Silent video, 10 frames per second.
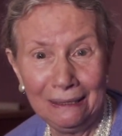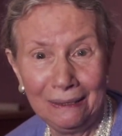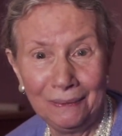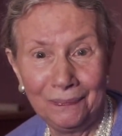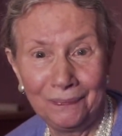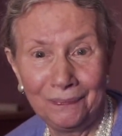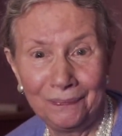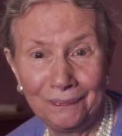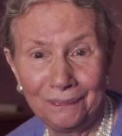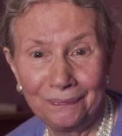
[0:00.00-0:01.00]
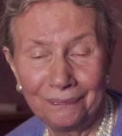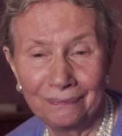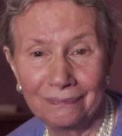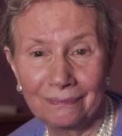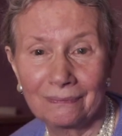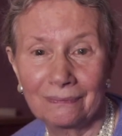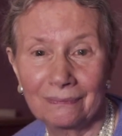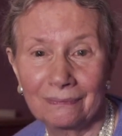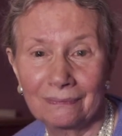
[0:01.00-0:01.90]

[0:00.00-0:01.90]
Nobody speaks.